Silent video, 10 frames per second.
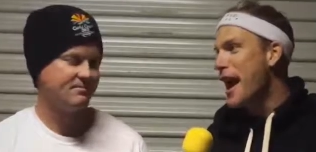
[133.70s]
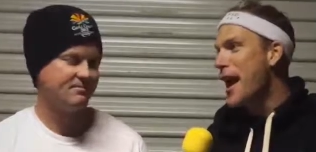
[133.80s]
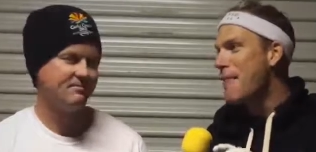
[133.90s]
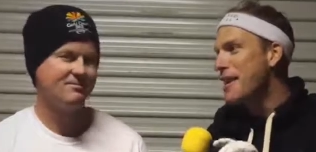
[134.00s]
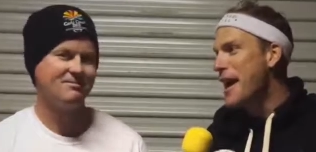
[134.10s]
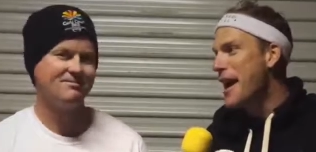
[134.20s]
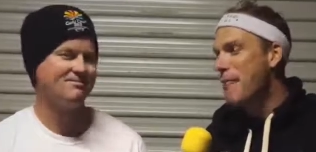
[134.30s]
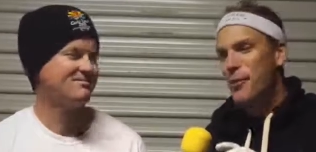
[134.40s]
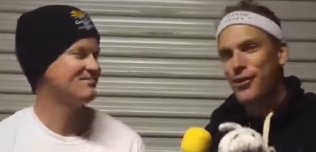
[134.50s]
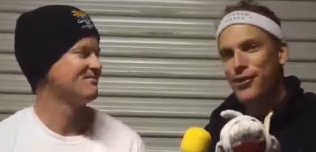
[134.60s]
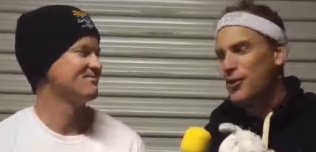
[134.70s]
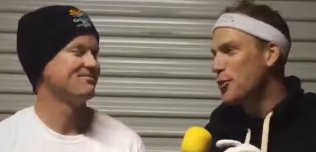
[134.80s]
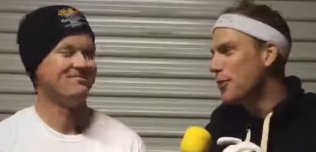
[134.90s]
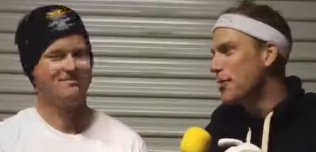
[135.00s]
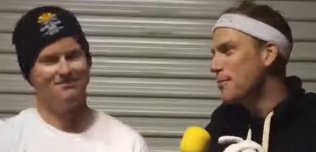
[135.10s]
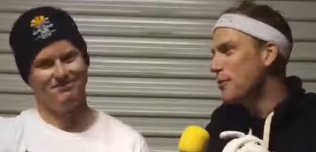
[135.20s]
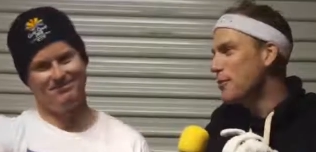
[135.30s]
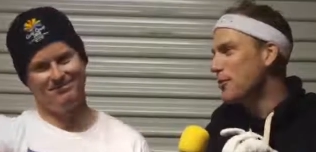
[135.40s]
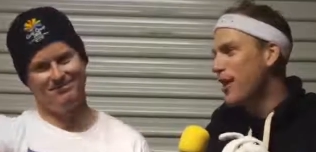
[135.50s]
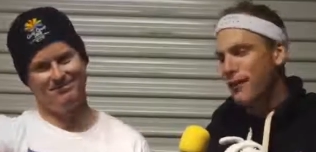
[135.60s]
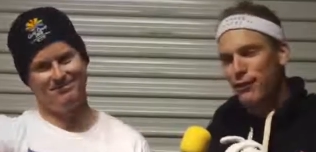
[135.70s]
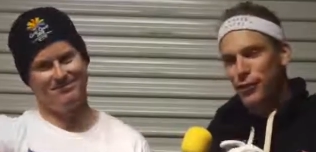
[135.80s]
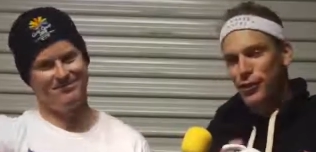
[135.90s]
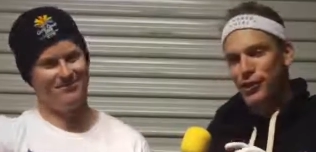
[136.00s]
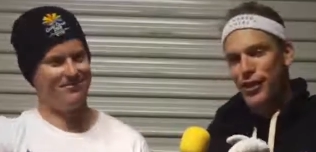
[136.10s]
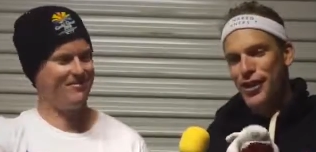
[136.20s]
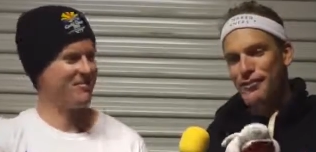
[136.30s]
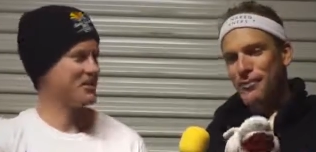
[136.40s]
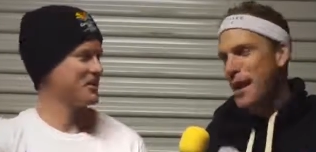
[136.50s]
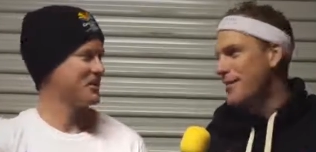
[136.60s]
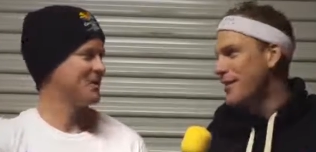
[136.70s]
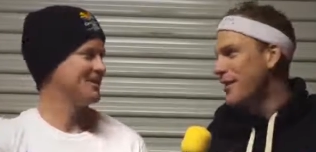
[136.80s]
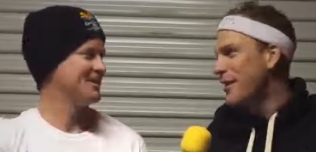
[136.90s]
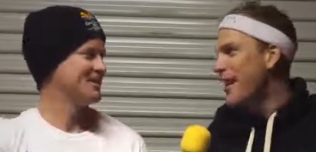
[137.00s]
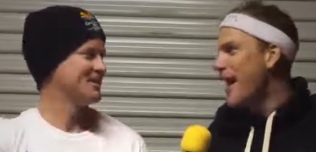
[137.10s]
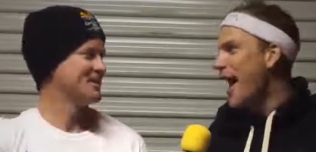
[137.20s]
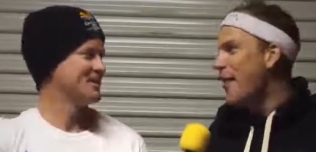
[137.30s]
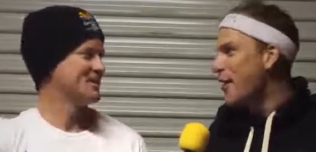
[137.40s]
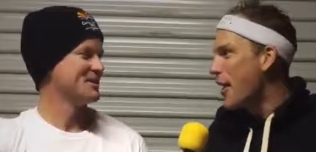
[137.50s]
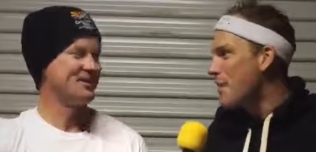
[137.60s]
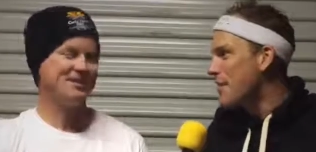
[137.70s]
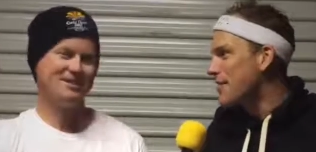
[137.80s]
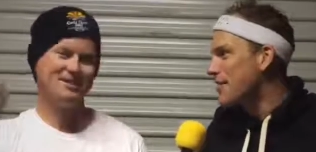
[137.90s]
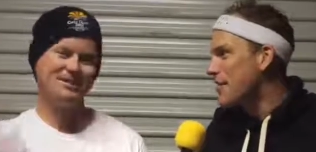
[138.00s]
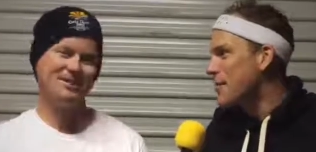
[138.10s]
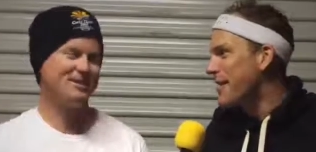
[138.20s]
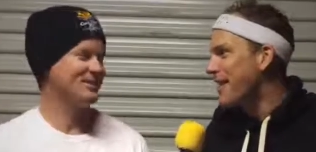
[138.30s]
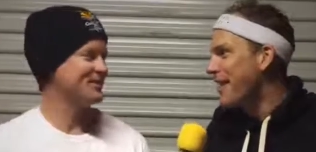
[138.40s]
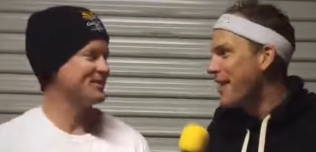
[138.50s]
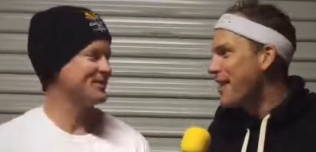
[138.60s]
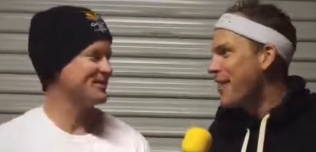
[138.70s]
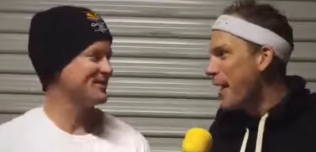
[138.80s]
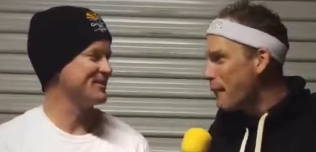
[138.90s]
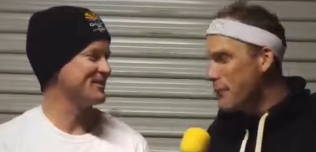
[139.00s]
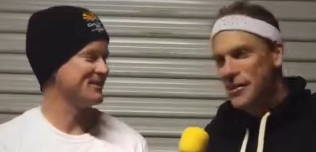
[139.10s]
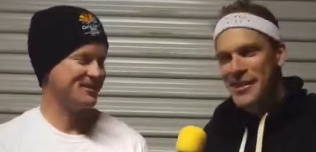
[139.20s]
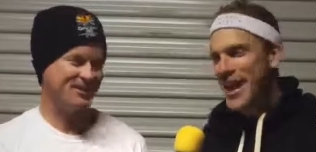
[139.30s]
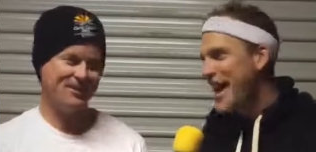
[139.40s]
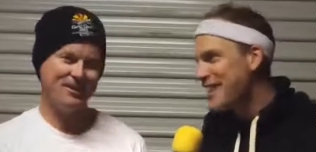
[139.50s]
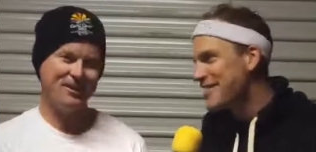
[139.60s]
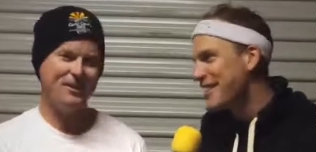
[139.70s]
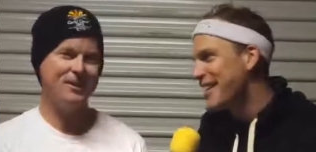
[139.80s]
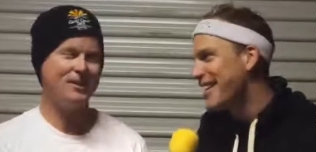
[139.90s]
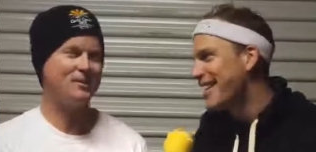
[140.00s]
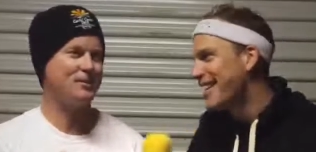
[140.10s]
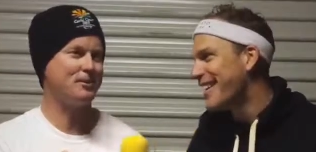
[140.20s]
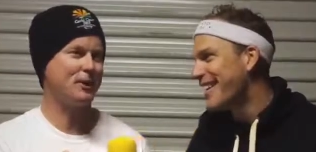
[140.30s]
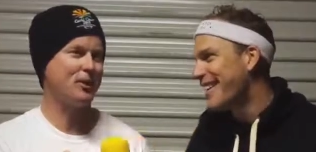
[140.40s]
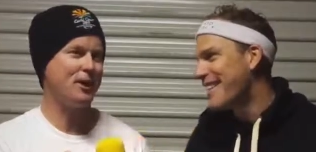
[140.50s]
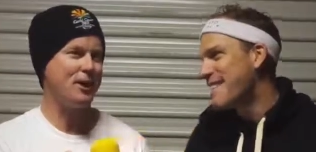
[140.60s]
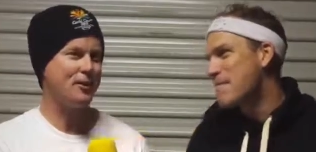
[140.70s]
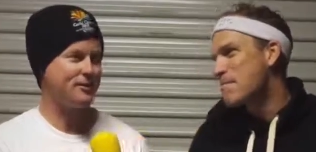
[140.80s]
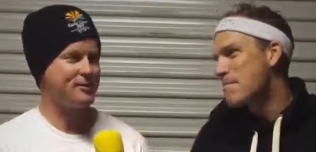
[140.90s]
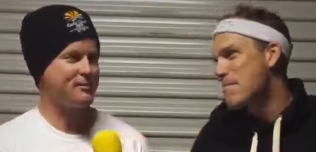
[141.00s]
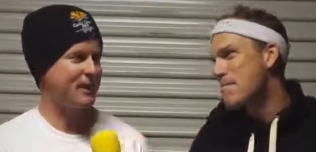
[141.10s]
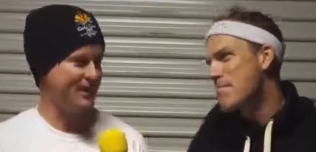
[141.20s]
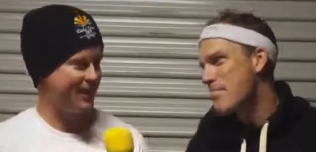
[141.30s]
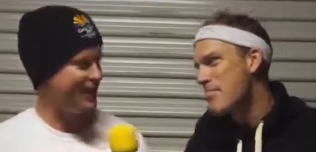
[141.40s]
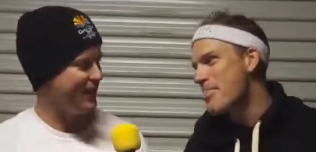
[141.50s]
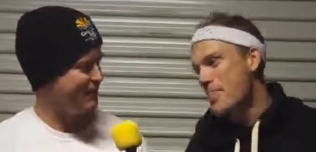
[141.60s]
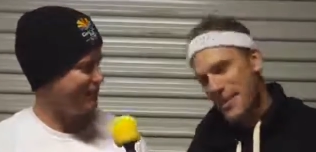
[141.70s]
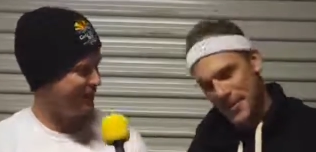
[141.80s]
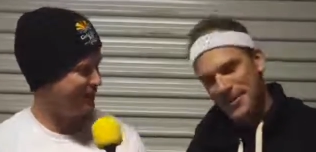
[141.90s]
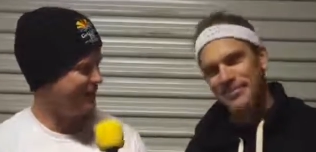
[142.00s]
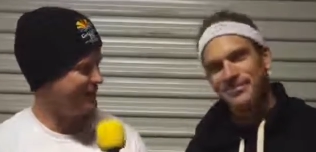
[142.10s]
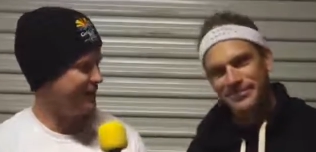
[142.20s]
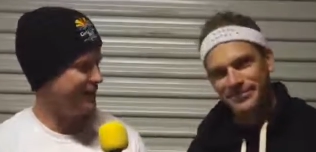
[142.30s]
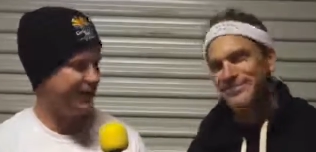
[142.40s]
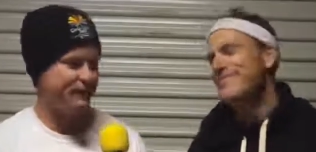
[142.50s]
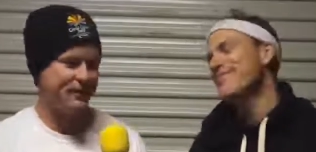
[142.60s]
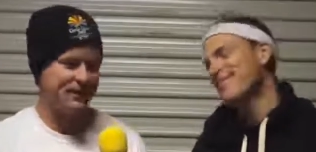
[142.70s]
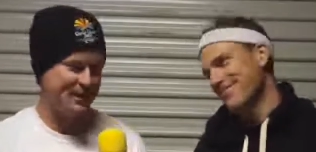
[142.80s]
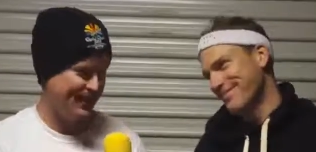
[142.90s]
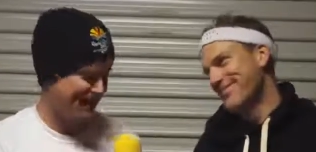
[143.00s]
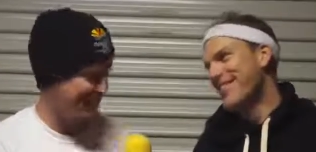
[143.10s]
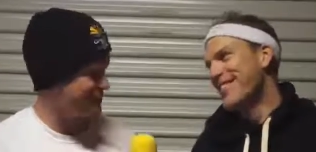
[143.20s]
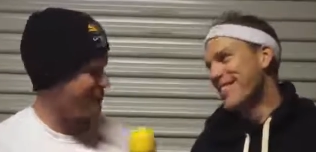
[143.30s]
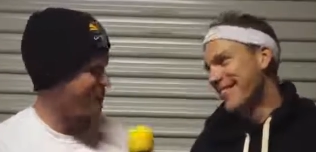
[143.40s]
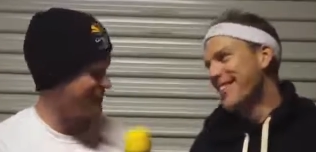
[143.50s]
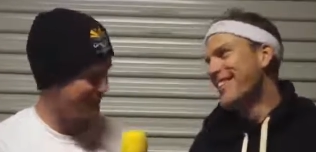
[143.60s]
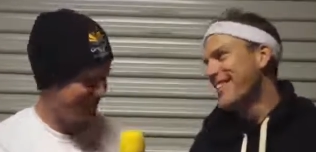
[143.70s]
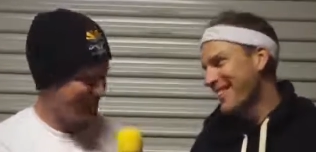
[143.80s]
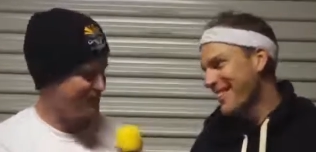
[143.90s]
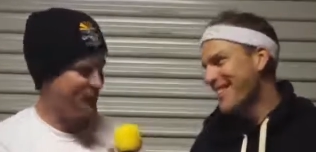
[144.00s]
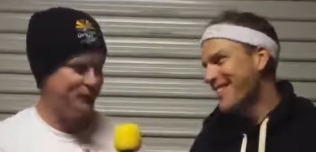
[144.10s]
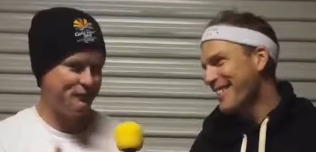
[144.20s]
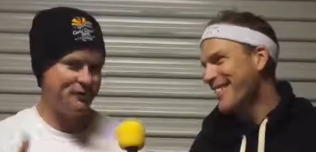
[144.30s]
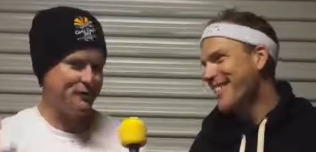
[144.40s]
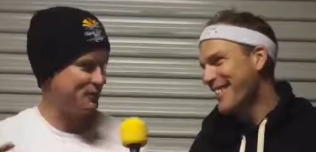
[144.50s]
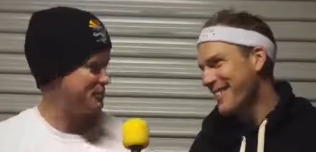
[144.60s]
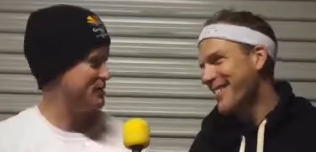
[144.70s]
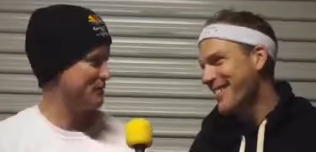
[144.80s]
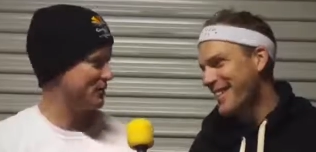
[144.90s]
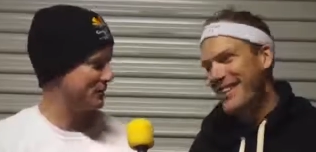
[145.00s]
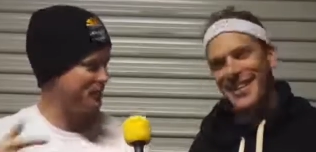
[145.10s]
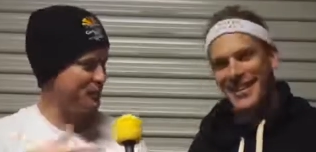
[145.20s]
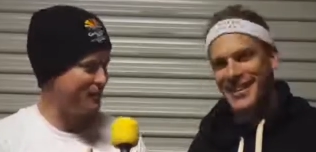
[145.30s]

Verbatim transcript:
Speaker 1: arm in arm with Schoolie the Bull Shark, a full-size mascot at the opening ceremony. That will bring the house
Speaker 2: down. This will be like Nelson Mandela bringing South Africa together. This will bring surfers and the people of the world